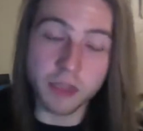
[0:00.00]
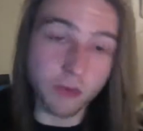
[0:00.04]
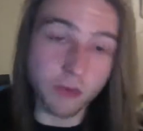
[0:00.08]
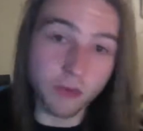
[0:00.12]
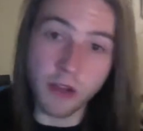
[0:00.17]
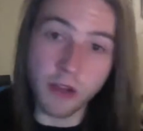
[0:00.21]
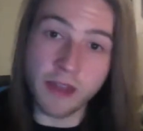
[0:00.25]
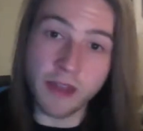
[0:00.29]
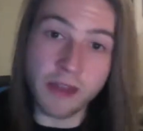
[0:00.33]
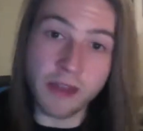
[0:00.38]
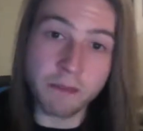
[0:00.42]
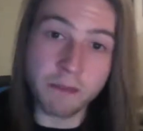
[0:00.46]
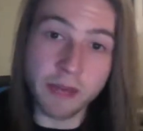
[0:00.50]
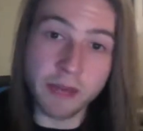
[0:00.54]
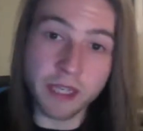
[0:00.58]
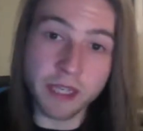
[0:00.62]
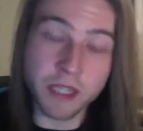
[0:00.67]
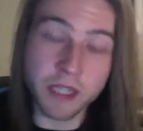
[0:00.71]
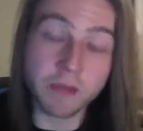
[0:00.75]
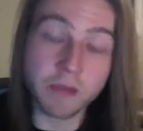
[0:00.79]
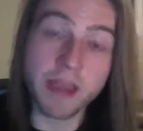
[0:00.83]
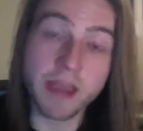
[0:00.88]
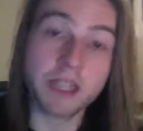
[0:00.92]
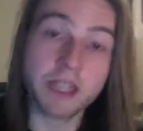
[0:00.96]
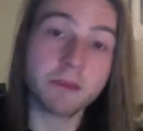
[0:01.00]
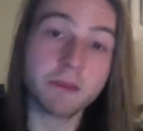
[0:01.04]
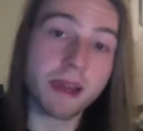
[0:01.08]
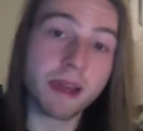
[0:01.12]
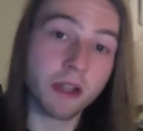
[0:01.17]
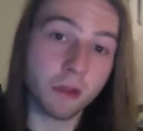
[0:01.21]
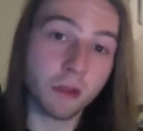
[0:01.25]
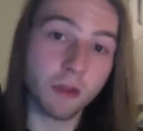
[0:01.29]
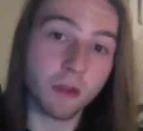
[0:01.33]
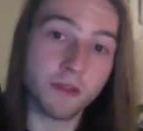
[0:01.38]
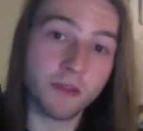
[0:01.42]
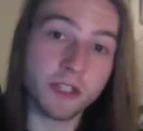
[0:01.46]
We've got that big space
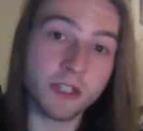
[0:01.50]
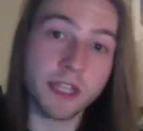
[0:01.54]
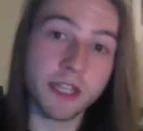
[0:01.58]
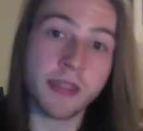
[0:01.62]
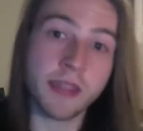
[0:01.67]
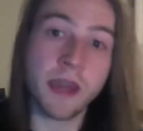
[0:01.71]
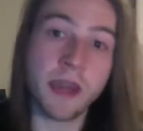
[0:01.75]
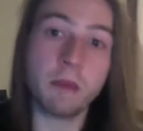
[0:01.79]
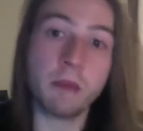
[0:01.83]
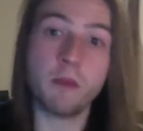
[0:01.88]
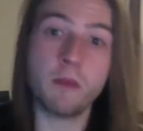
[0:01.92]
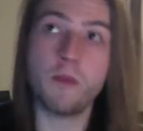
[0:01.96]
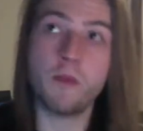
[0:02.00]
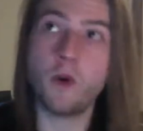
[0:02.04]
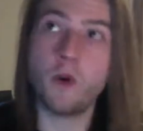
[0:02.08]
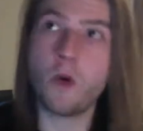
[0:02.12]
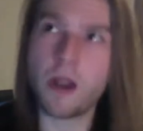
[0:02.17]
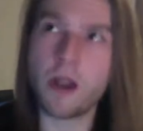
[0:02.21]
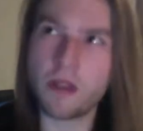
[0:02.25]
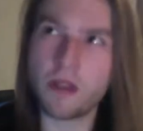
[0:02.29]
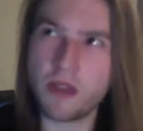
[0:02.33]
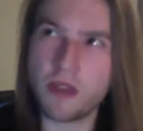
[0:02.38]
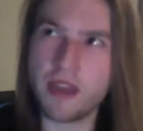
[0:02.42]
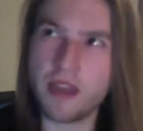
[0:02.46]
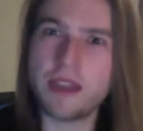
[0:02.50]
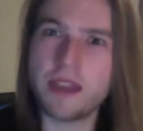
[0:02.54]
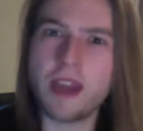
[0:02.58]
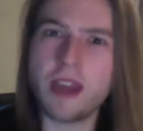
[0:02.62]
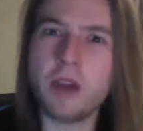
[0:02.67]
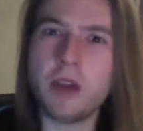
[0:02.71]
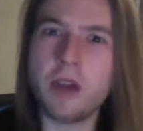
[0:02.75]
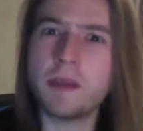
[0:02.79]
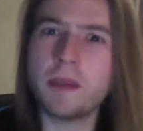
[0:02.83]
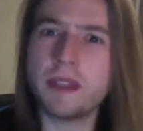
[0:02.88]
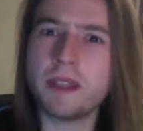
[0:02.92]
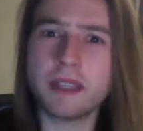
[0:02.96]
battle. We've seen that before. I think
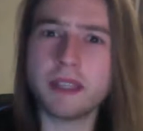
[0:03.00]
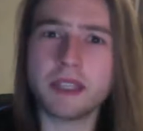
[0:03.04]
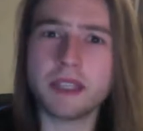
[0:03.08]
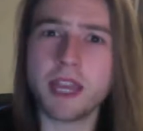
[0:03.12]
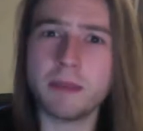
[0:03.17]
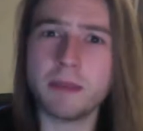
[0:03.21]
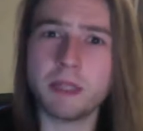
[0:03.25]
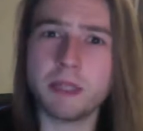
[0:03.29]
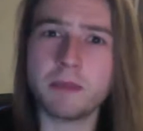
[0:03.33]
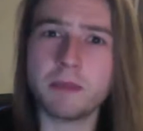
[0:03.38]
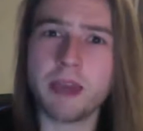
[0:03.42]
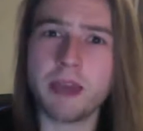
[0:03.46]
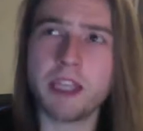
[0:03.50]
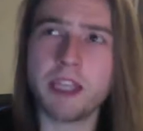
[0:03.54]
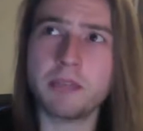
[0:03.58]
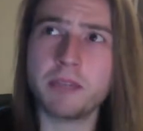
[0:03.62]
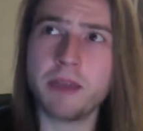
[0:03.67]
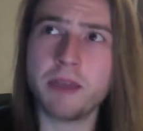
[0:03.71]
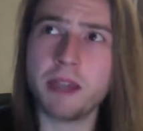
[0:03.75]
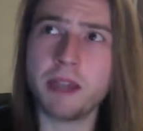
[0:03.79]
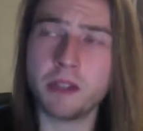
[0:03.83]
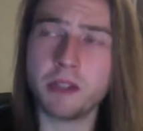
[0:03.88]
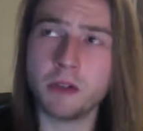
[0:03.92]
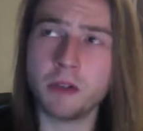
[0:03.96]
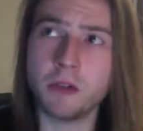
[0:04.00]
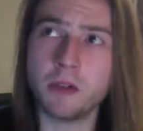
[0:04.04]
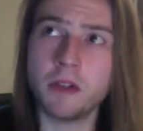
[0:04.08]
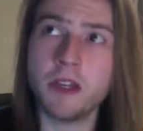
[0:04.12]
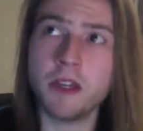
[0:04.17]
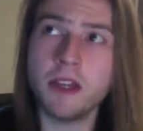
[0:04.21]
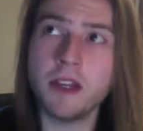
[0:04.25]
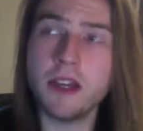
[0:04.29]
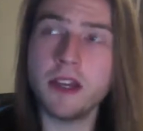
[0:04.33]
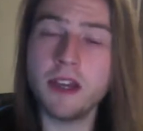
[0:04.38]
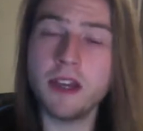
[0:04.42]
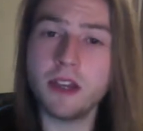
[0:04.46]
that'll be the same space battle
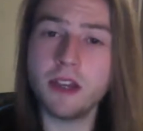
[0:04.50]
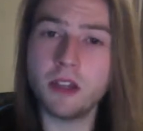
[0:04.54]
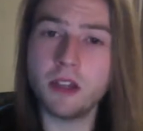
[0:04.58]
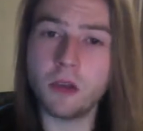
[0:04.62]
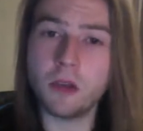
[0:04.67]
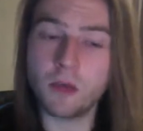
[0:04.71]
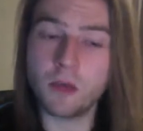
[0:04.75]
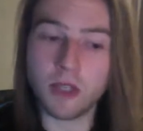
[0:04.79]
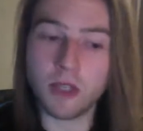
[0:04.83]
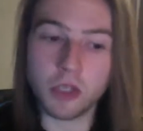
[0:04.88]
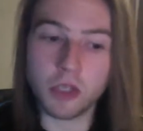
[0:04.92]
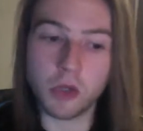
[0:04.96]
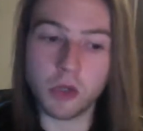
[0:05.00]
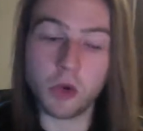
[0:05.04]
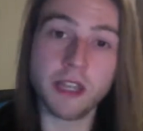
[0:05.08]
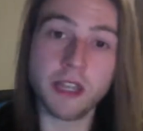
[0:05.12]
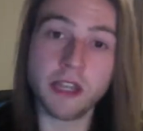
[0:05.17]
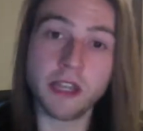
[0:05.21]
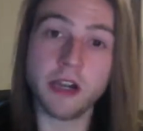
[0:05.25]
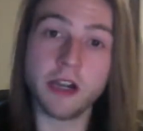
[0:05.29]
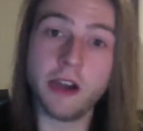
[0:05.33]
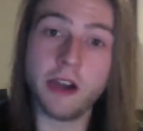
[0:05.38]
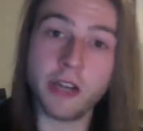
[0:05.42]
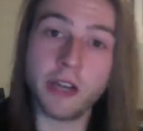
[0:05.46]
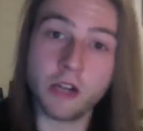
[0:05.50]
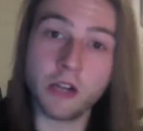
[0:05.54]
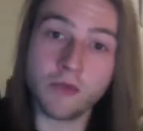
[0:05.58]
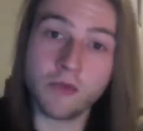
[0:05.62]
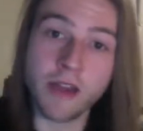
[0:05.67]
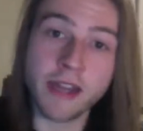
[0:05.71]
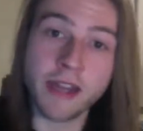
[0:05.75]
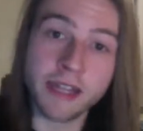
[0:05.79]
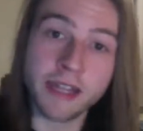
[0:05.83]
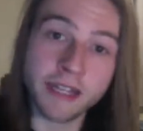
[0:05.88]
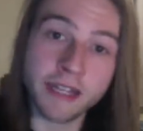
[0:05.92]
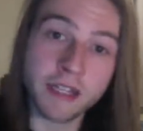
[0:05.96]
that we saw Kylo
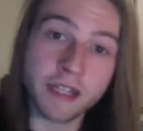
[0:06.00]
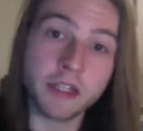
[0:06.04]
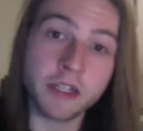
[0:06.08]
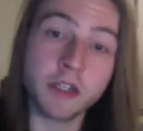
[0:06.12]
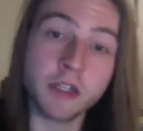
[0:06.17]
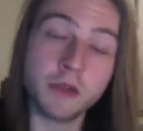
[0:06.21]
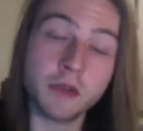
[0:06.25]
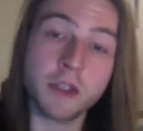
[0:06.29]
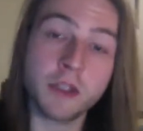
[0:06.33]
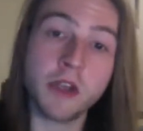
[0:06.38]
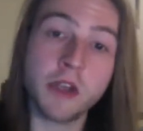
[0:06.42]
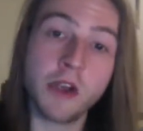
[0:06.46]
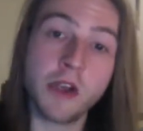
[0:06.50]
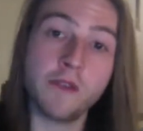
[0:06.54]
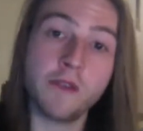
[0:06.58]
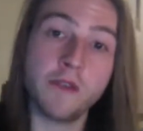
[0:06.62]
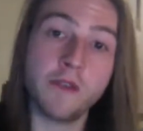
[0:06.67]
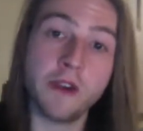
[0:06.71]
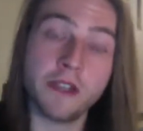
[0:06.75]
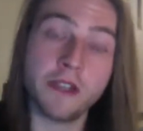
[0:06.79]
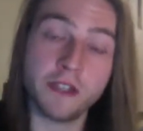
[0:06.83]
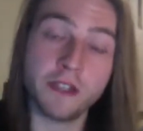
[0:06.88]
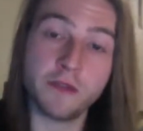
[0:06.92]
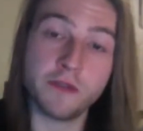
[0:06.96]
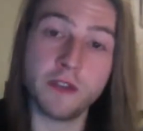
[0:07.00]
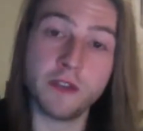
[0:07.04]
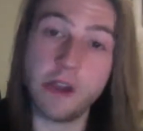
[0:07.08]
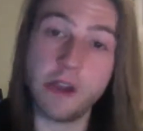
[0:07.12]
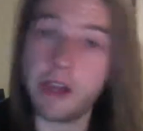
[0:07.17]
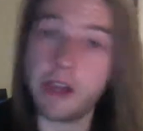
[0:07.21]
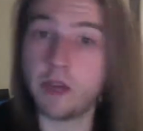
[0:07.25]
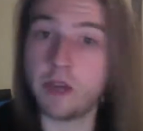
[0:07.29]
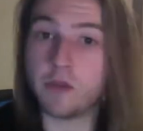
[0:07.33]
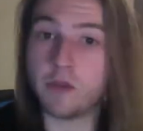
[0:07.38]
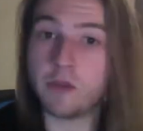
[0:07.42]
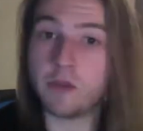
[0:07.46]
Ren in his new TIE fighter
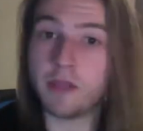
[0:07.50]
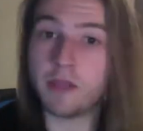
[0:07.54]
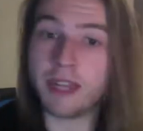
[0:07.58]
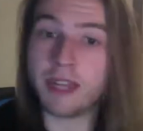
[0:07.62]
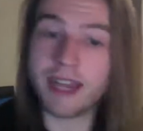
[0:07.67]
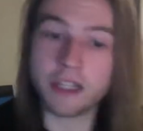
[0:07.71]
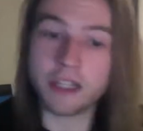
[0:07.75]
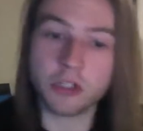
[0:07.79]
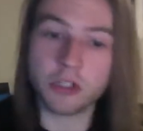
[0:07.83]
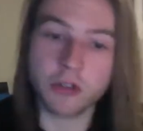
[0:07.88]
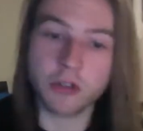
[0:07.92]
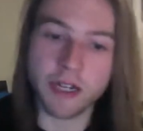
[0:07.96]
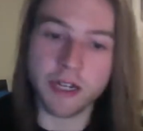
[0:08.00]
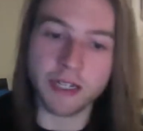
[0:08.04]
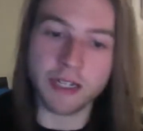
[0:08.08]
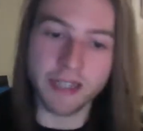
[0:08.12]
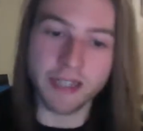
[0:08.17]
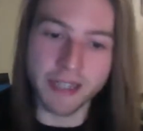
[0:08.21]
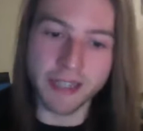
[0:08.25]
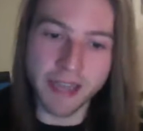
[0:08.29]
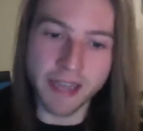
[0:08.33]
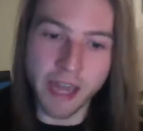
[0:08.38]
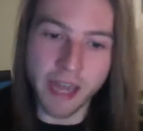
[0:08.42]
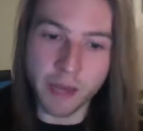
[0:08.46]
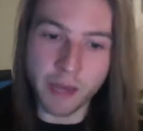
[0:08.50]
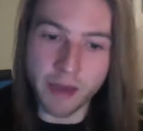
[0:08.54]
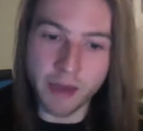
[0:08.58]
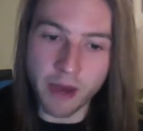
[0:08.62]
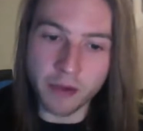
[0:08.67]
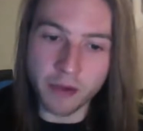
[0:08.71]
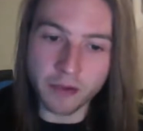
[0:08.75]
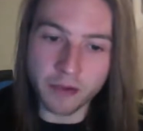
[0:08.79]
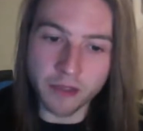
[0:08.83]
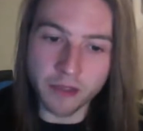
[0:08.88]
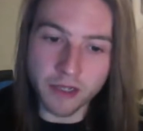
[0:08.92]
flying from the last trailer that came out.